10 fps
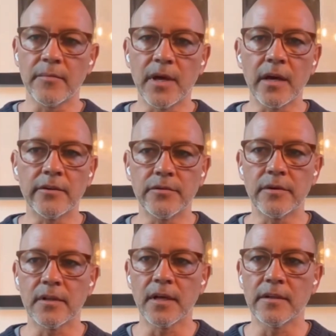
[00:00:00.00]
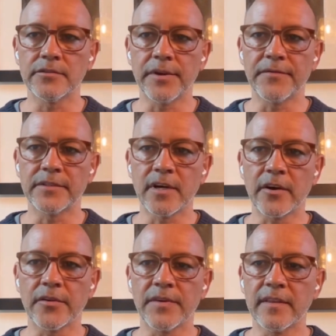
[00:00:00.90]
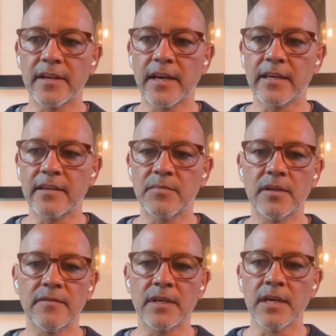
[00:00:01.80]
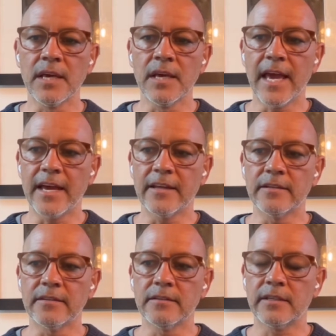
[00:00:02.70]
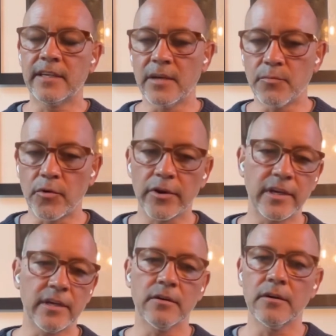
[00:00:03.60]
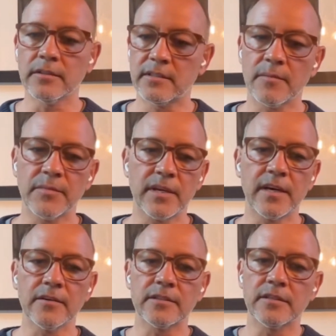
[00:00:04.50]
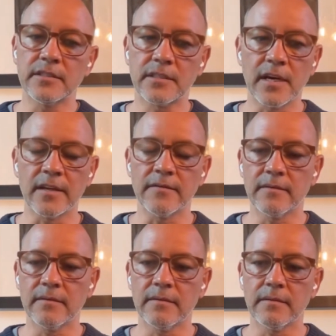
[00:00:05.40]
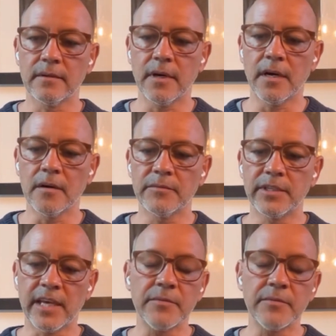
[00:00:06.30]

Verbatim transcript: not doing a lot of street photography, then I can pivot and keep working on something else, and just kind of um, keep